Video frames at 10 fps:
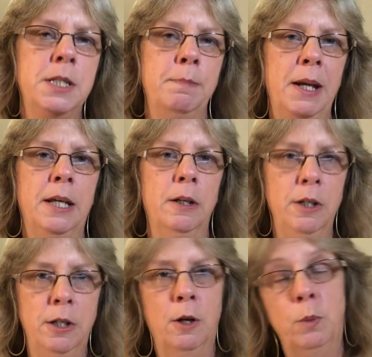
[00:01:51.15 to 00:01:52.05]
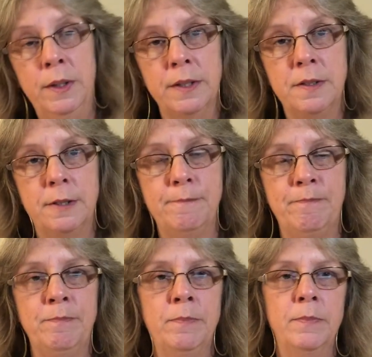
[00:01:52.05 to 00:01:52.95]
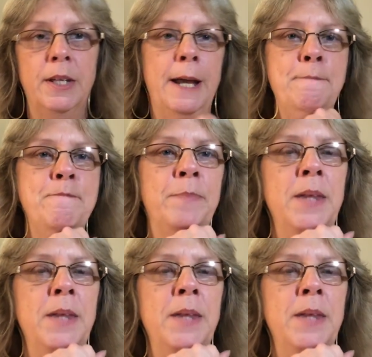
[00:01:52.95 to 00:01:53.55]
to make it, with us, okay?